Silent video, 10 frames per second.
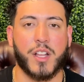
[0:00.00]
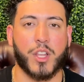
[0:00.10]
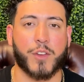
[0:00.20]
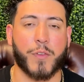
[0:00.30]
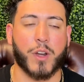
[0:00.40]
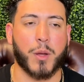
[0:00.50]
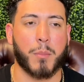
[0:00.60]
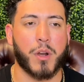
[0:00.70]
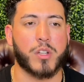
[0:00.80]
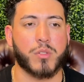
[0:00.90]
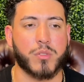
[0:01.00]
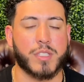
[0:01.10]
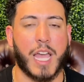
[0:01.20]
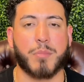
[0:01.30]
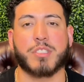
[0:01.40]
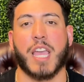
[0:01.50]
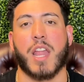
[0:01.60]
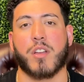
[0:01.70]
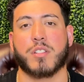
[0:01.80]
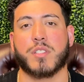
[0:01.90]
Look for commercial type
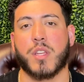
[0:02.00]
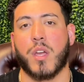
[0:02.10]
scanners.